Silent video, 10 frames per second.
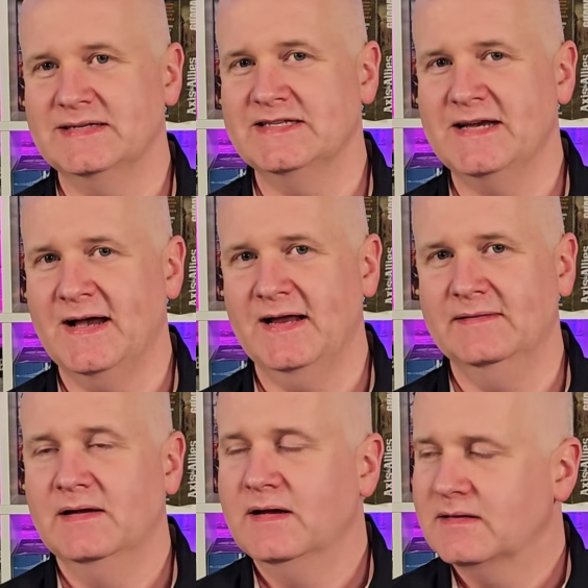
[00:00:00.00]

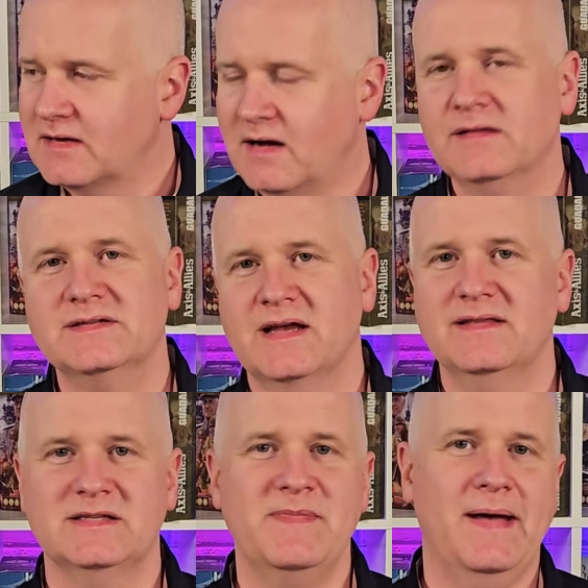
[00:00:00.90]
design. The colors on
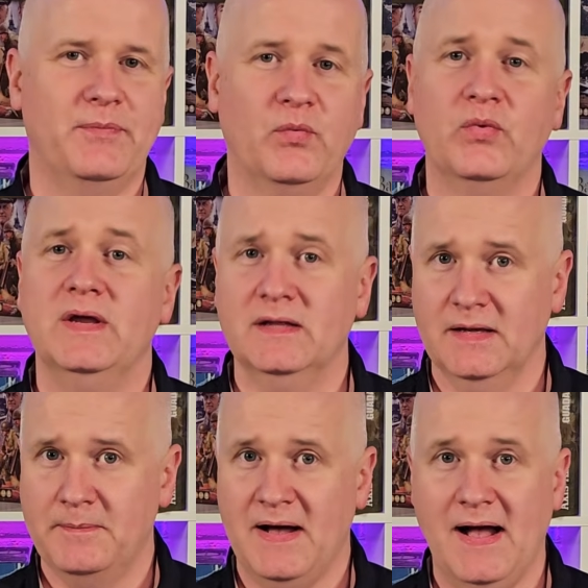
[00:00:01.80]
this map
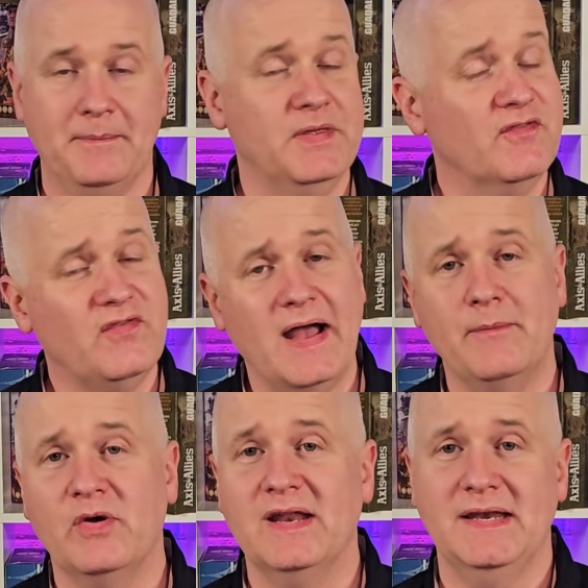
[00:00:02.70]
really pop. They're
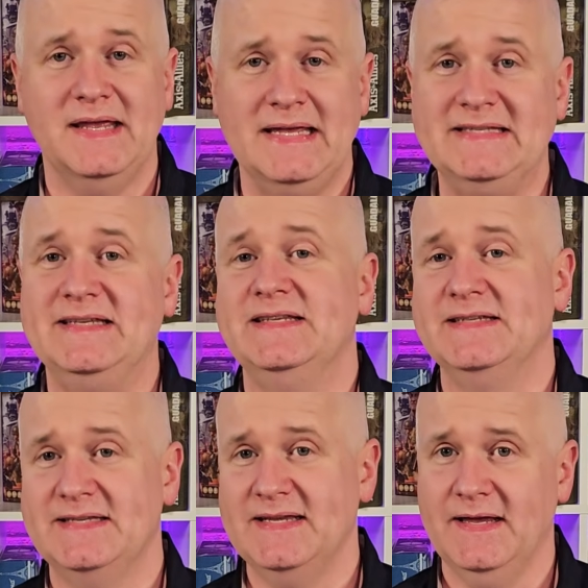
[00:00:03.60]
vibrant and easy to
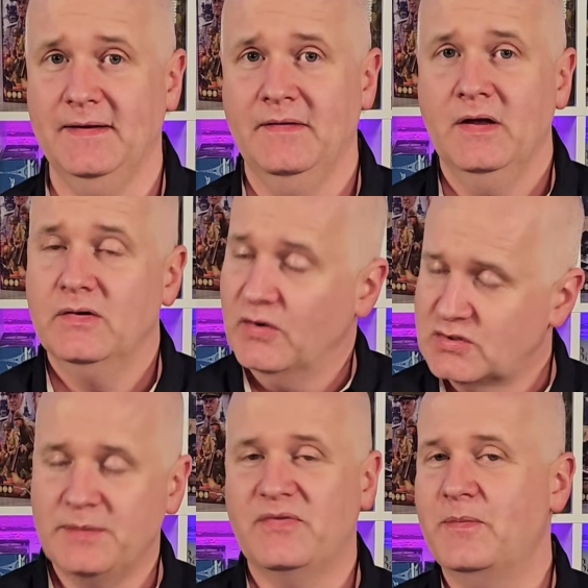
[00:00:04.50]
see. No
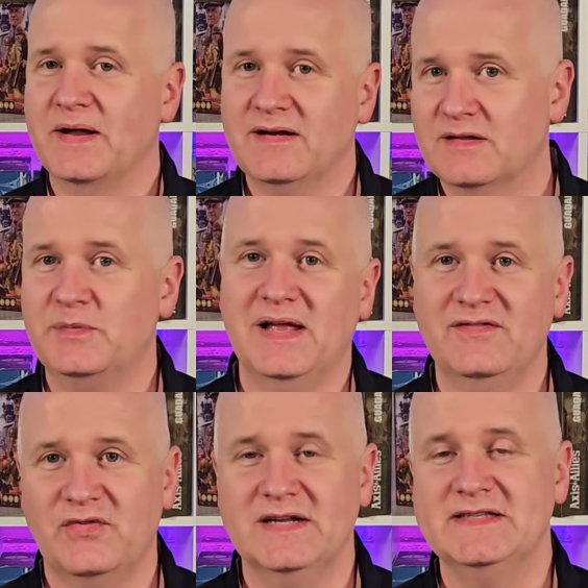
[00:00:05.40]
trouble for my
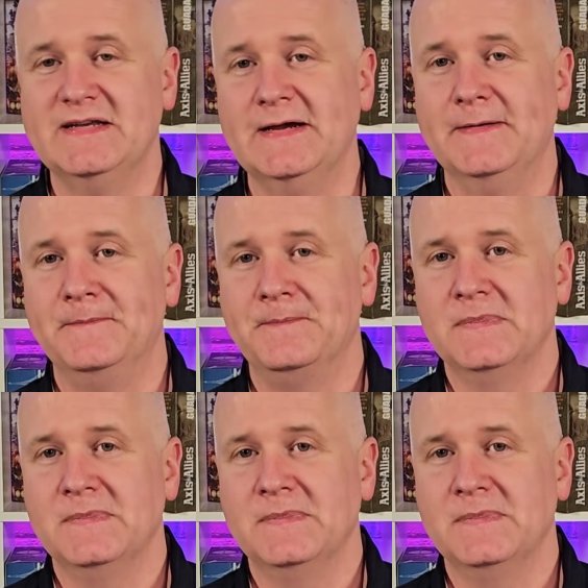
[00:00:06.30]
colorblind friends here.